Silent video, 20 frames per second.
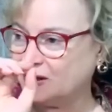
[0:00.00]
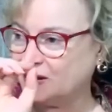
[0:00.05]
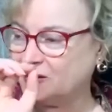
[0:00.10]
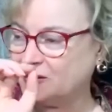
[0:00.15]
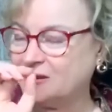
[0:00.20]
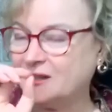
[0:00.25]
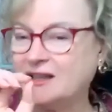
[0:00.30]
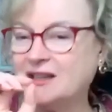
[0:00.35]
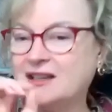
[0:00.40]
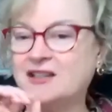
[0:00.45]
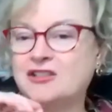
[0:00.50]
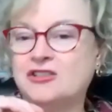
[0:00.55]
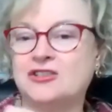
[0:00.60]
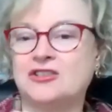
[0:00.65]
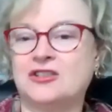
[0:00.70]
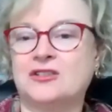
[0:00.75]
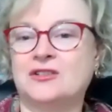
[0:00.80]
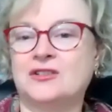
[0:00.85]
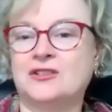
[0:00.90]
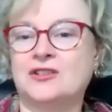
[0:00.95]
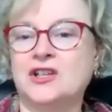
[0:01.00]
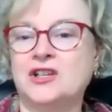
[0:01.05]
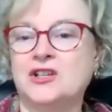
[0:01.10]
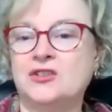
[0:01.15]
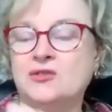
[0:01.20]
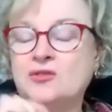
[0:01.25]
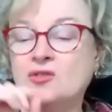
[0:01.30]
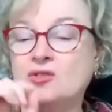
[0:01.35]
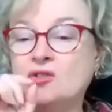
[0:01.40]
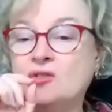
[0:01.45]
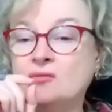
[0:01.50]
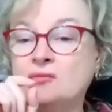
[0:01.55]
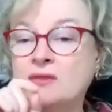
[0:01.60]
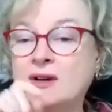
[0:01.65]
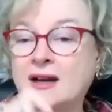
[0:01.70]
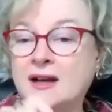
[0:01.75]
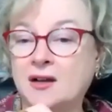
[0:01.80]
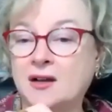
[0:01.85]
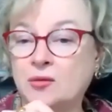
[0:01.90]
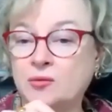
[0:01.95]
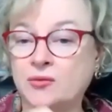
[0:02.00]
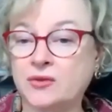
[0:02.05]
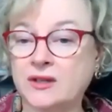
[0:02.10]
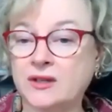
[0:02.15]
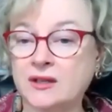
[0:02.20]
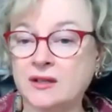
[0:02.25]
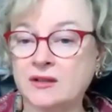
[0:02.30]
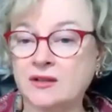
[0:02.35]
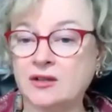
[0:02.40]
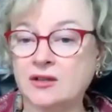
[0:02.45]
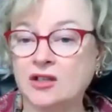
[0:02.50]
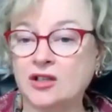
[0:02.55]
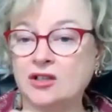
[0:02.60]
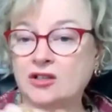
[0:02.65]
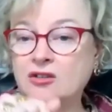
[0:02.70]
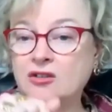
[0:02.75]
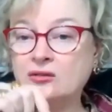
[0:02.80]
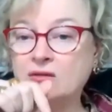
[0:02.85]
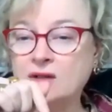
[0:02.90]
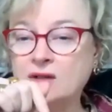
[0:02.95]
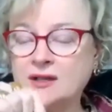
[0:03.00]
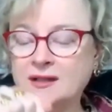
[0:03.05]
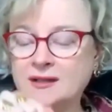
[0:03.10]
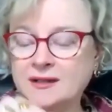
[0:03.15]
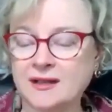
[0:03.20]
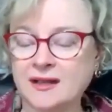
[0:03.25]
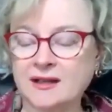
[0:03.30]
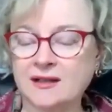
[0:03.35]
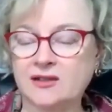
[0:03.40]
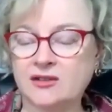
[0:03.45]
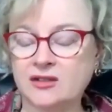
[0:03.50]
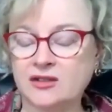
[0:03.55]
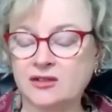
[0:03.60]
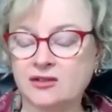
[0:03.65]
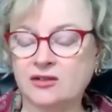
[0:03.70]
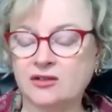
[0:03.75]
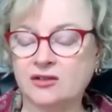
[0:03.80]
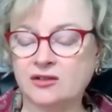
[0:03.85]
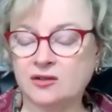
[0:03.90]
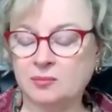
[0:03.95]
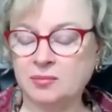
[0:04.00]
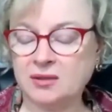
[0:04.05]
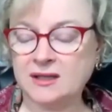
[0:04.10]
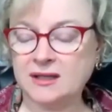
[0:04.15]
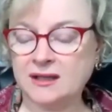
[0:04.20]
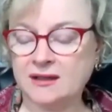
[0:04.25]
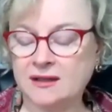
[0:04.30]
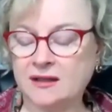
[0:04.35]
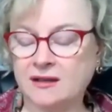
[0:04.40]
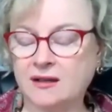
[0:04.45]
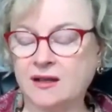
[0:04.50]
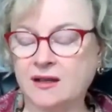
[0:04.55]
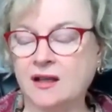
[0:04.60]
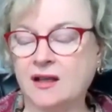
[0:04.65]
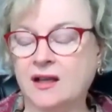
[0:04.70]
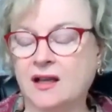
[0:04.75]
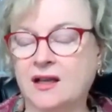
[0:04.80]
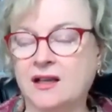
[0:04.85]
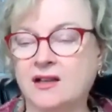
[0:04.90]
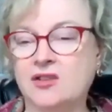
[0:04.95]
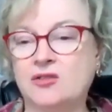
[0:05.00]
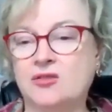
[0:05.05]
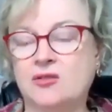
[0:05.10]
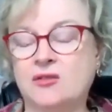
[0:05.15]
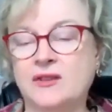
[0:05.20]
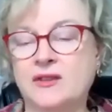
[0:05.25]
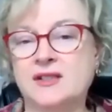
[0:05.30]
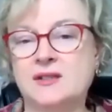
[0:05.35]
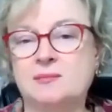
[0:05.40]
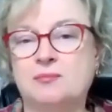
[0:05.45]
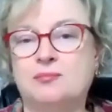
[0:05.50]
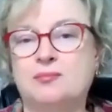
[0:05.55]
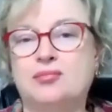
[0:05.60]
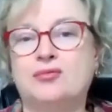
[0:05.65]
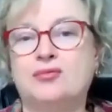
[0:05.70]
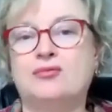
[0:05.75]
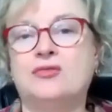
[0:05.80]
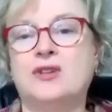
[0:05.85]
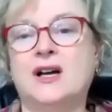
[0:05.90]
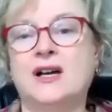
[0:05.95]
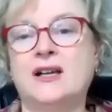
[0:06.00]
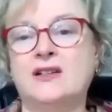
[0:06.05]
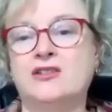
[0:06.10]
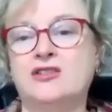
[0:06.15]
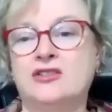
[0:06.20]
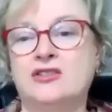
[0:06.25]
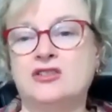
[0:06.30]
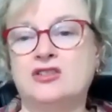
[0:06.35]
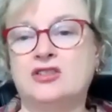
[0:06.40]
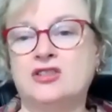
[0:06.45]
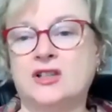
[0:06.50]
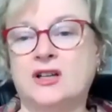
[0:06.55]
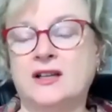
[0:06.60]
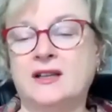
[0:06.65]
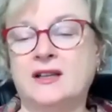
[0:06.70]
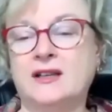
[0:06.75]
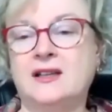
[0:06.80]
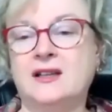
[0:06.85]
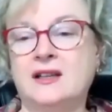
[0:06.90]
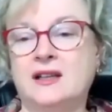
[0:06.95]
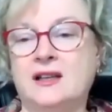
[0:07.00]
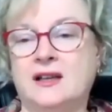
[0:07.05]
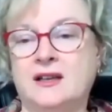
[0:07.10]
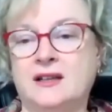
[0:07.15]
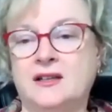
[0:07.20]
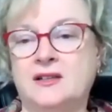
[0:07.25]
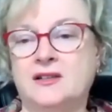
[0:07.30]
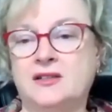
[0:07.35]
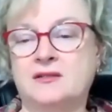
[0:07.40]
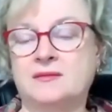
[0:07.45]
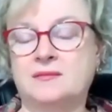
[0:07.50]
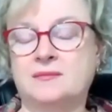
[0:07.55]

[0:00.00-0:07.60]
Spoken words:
location. You're grounded, you're connected to the planet, and you're this bright, shiny light.